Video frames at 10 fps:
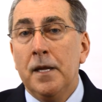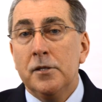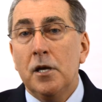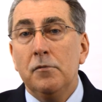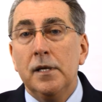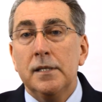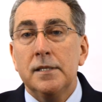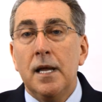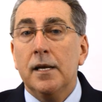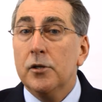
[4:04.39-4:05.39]
Generally, it's
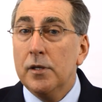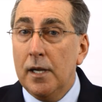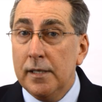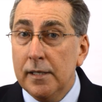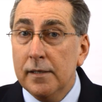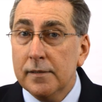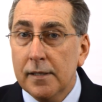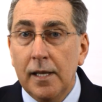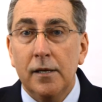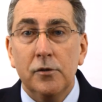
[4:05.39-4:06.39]
not a good idea to
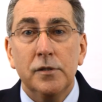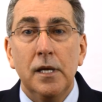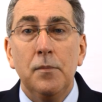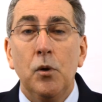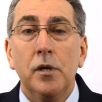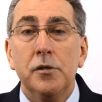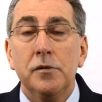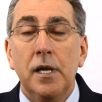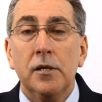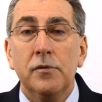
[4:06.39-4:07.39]
let Uncle Sam hold onto your
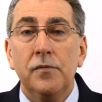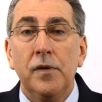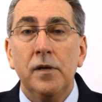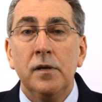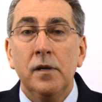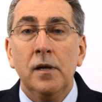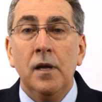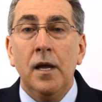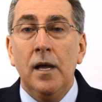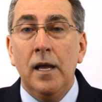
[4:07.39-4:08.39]
tax refund
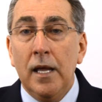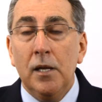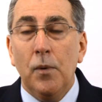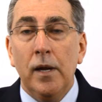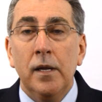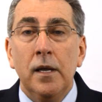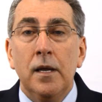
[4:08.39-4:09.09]
anyway,